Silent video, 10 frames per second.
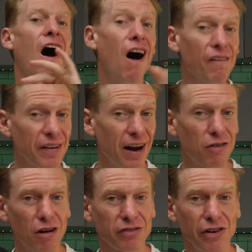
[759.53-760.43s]
Half an
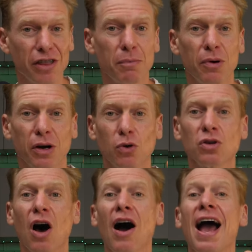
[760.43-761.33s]
hour after eating the
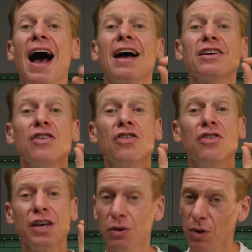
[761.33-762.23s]
Pringles, I had
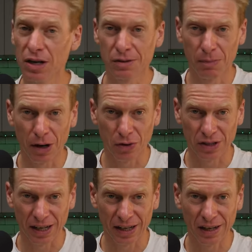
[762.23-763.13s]
the worst
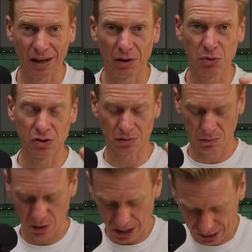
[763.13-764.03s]
bloating. I was
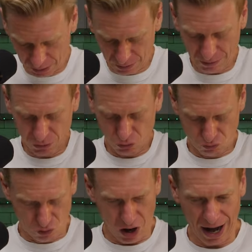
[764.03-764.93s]
like
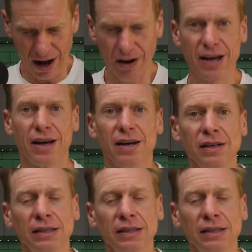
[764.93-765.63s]
right out here.